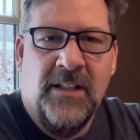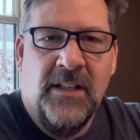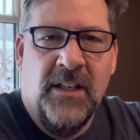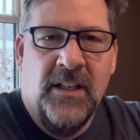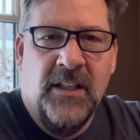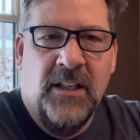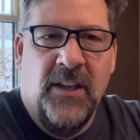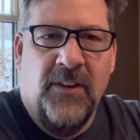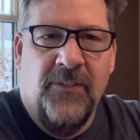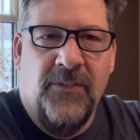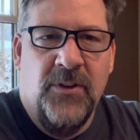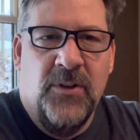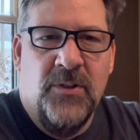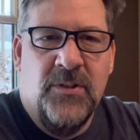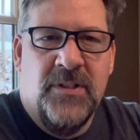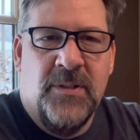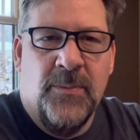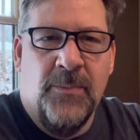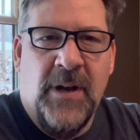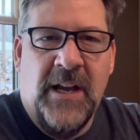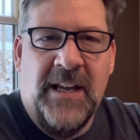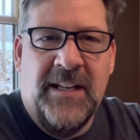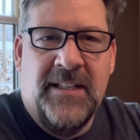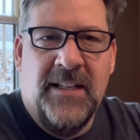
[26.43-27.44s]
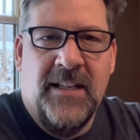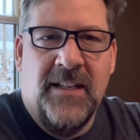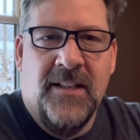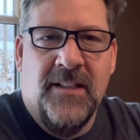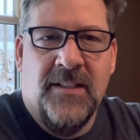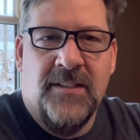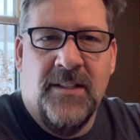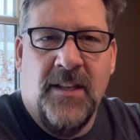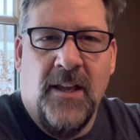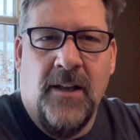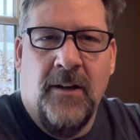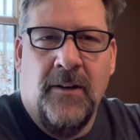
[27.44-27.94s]
give you some
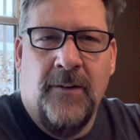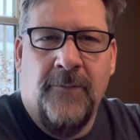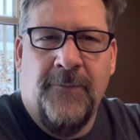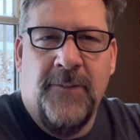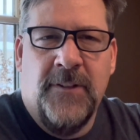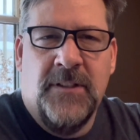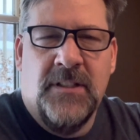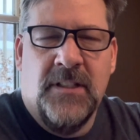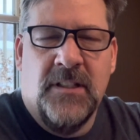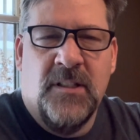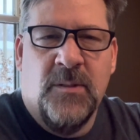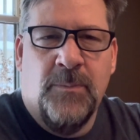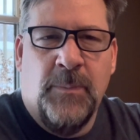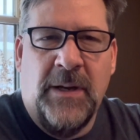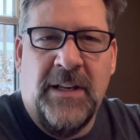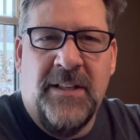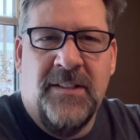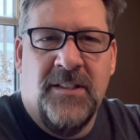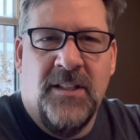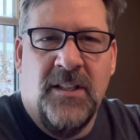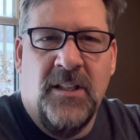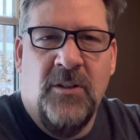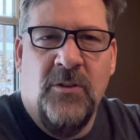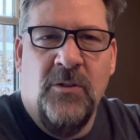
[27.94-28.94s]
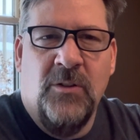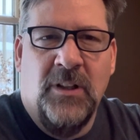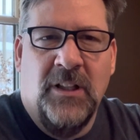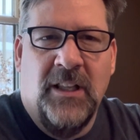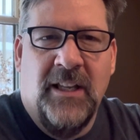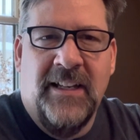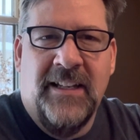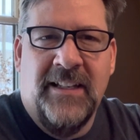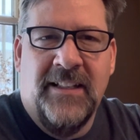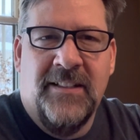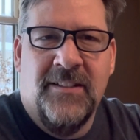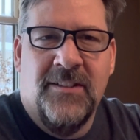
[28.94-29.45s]
ideas on if it's a spice that you'd
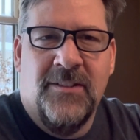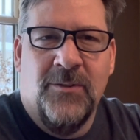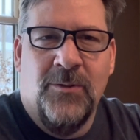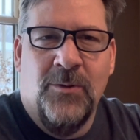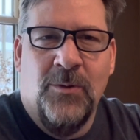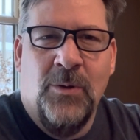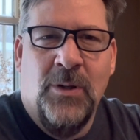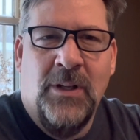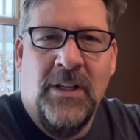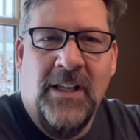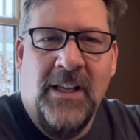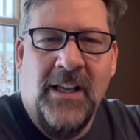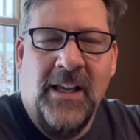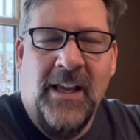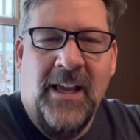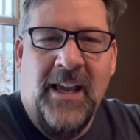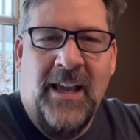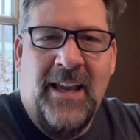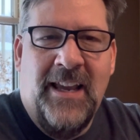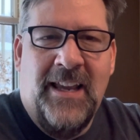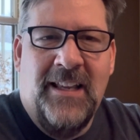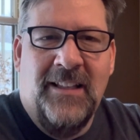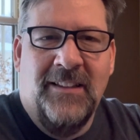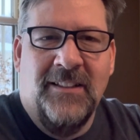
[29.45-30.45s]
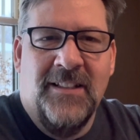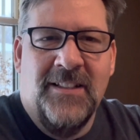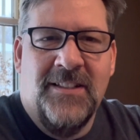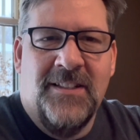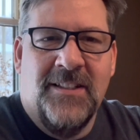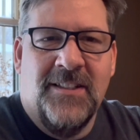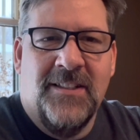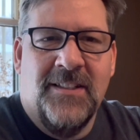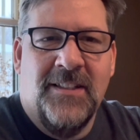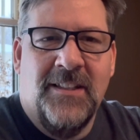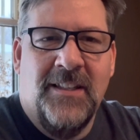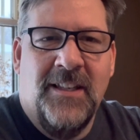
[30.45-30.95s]
like. So hey,
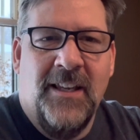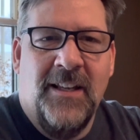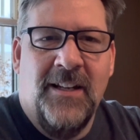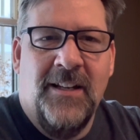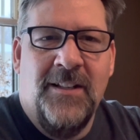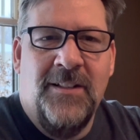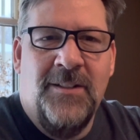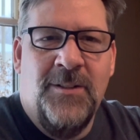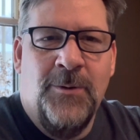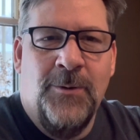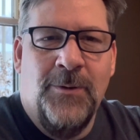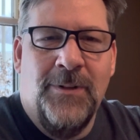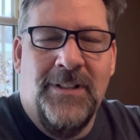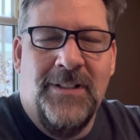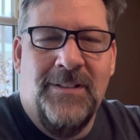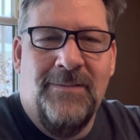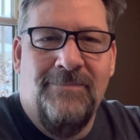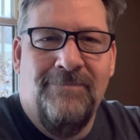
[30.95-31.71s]
let's get into it.